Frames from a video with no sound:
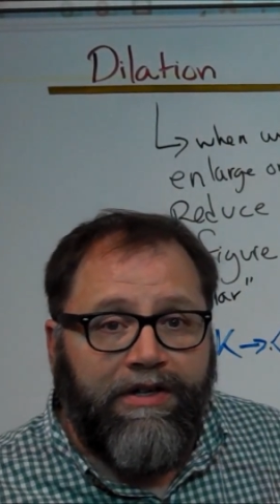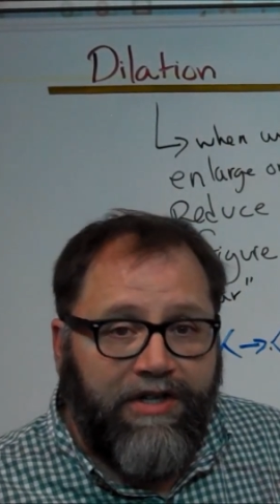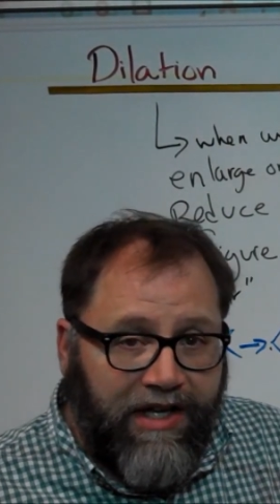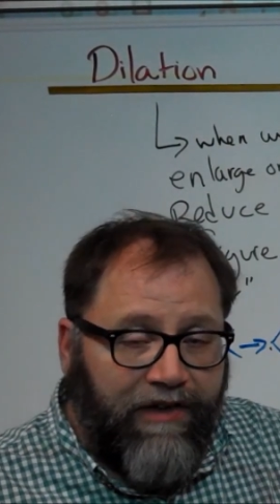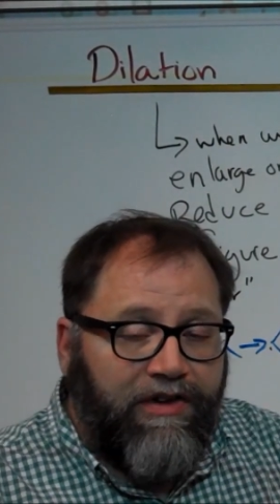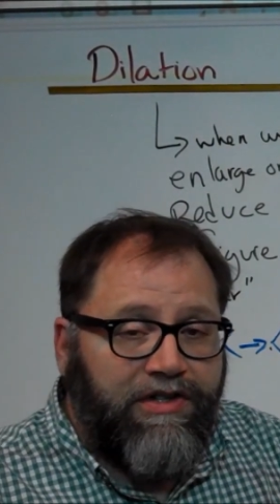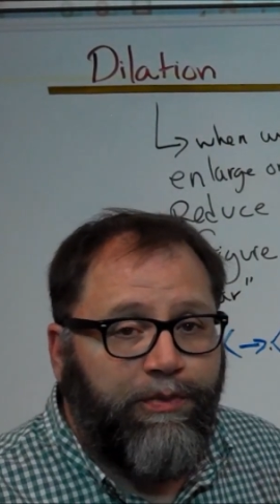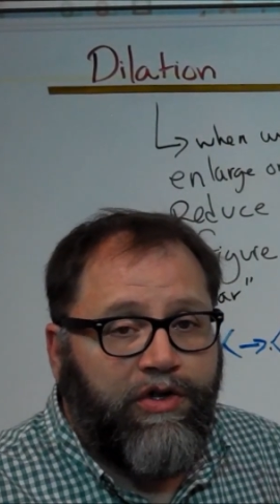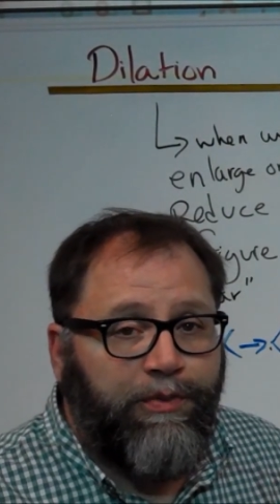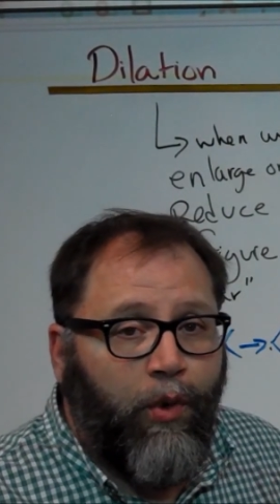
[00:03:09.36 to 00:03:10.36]
to give us
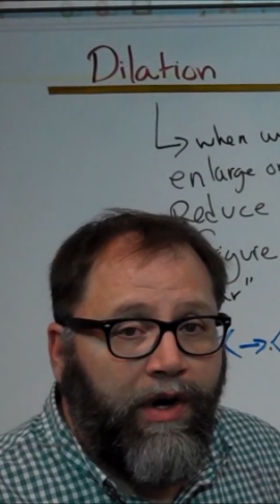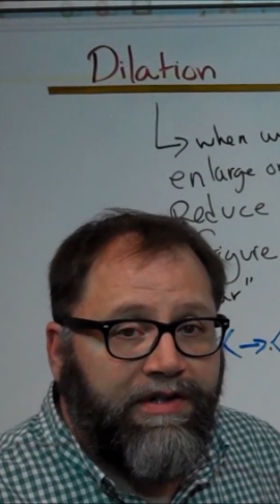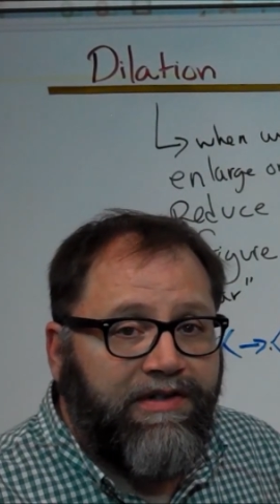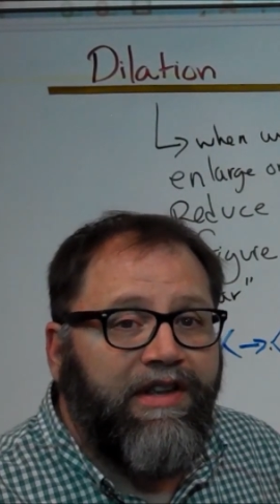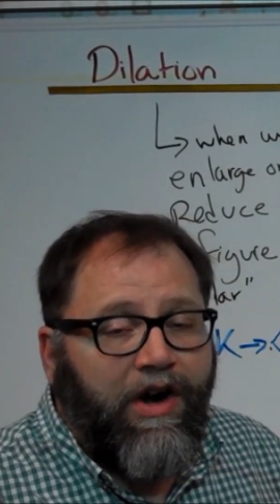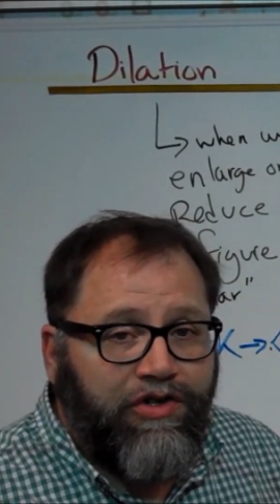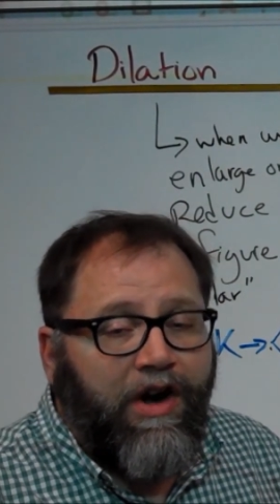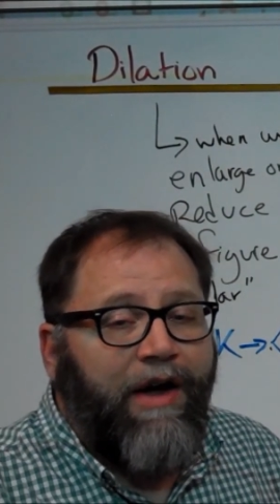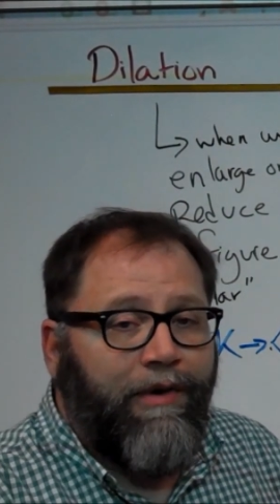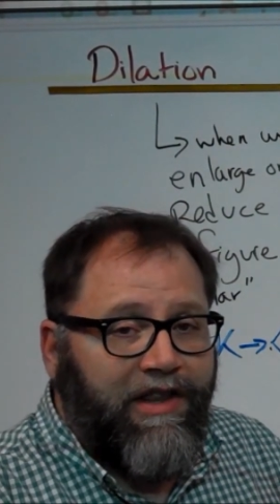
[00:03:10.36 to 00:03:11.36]
those points. Let's
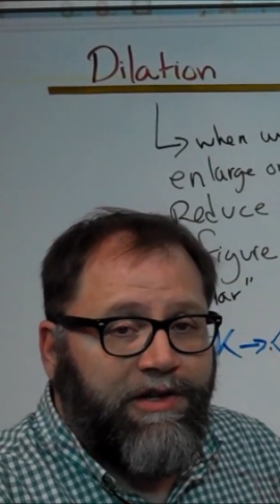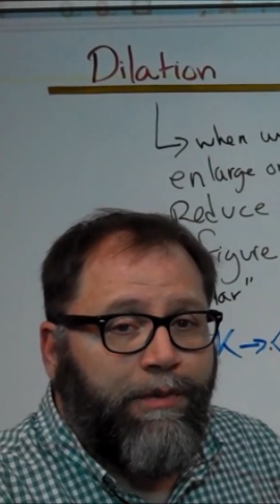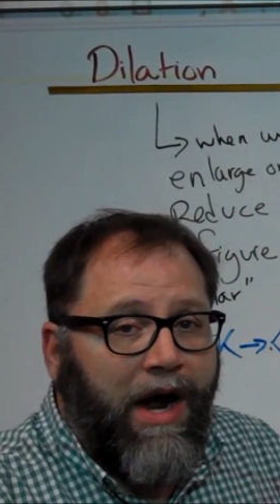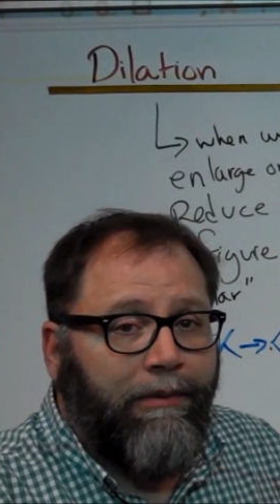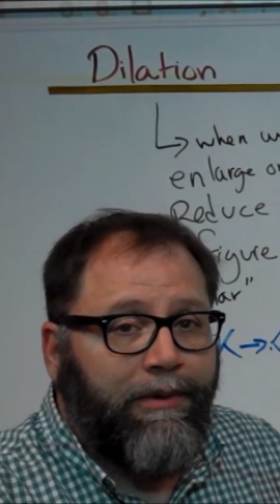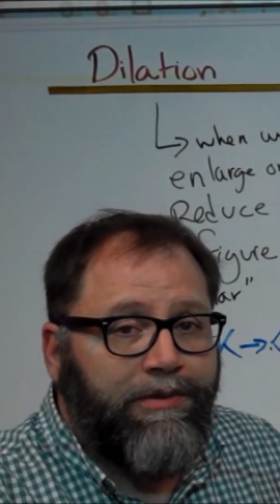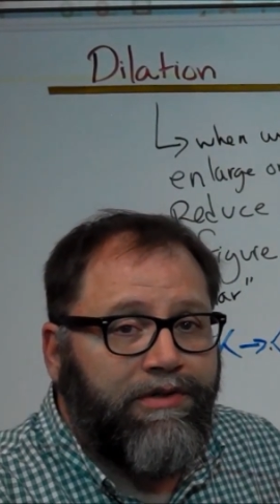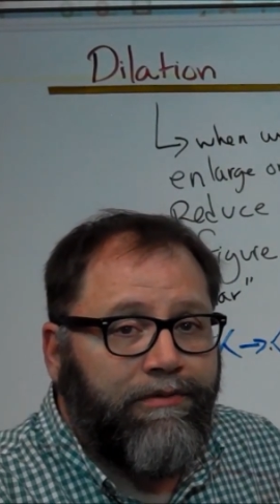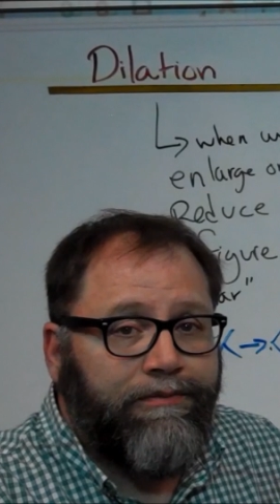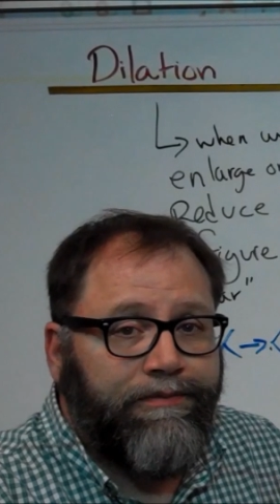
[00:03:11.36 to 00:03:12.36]
try one of these problems.